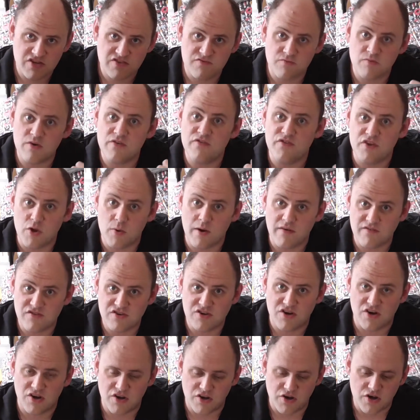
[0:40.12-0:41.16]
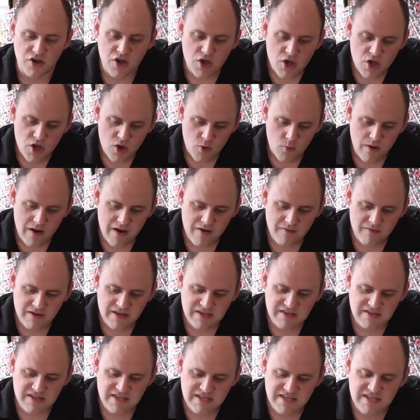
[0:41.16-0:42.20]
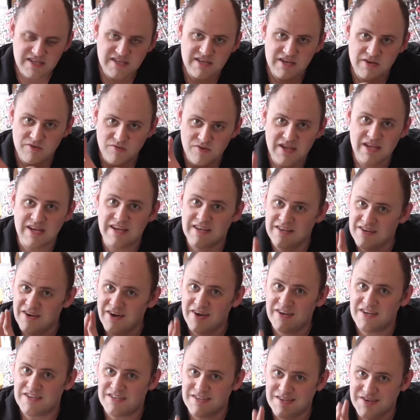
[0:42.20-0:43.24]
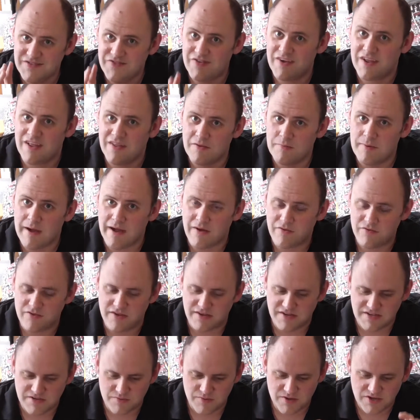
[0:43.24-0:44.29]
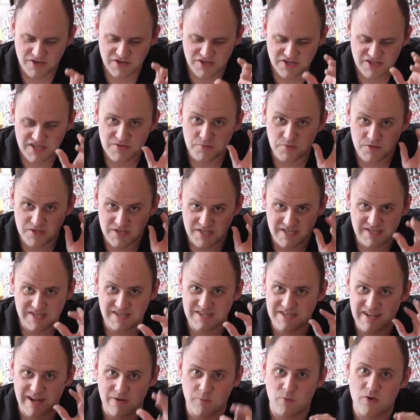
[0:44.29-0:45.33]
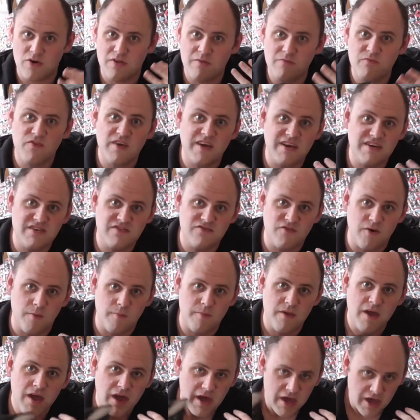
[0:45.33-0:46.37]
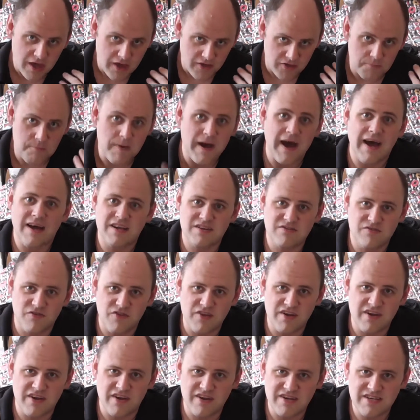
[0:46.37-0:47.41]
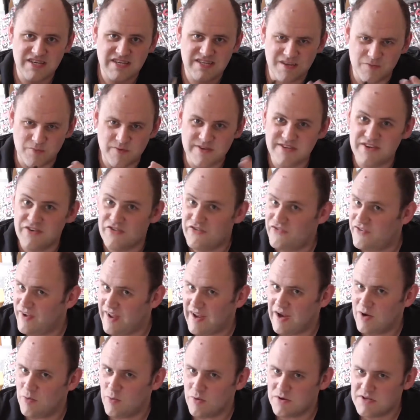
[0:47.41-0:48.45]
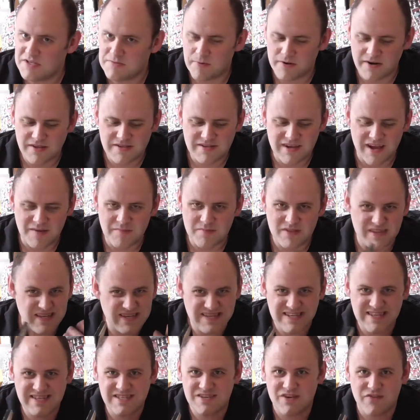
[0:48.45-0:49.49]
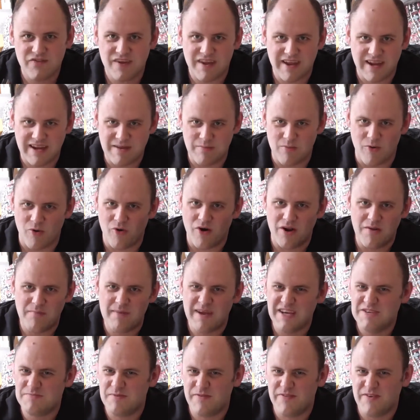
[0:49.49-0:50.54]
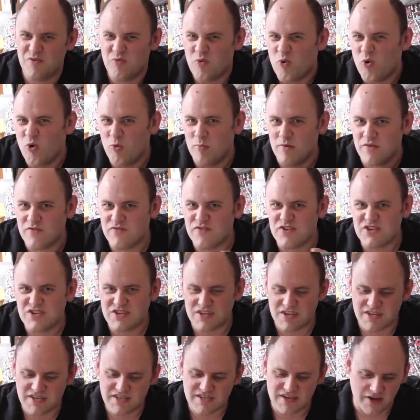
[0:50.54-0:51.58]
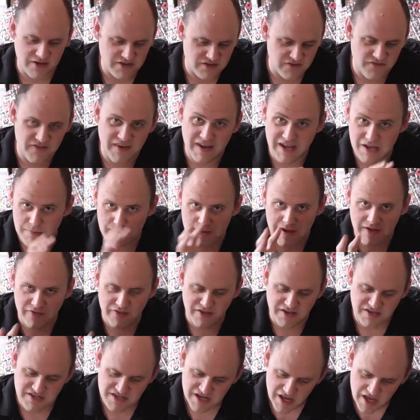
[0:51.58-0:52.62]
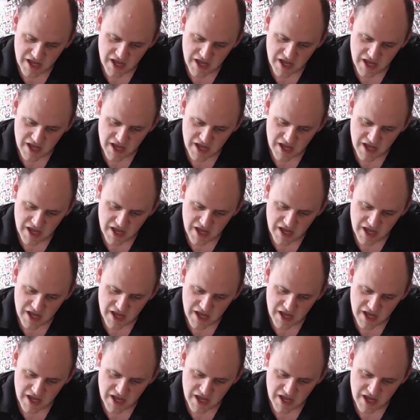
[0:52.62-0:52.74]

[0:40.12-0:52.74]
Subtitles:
review I've done where this is a unique 90s thing about this, which is this is like one of them things from the past, from the 90s, that was a thing once upon a time, and this isn't a thing anymore, and it makes me feel warm and fuzzy inside to think about this.